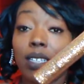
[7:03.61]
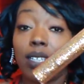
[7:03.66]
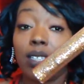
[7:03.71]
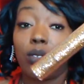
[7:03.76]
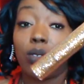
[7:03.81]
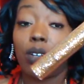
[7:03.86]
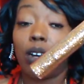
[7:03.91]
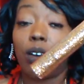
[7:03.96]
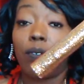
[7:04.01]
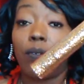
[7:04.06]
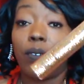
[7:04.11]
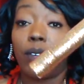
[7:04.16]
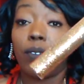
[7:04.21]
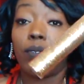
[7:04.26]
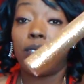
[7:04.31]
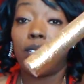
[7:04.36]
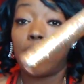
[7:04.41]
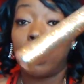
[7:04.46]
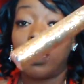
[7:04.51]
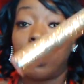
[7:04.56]
These are
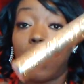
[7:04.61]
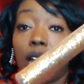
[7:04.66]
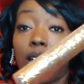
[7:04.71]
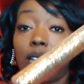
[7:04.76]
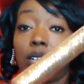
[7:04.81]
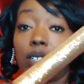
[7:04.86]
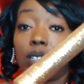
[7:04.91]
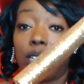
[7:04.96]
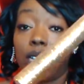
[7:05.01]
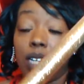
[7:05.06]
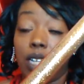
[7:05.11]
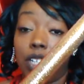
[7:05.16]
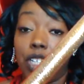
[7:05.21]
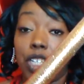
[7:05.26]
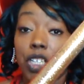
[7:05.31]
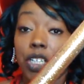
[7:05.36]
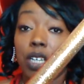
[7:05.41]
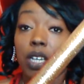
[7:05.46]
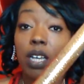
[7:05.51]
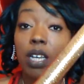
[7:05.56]
$15
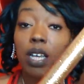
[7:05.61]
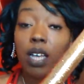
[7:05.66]
each.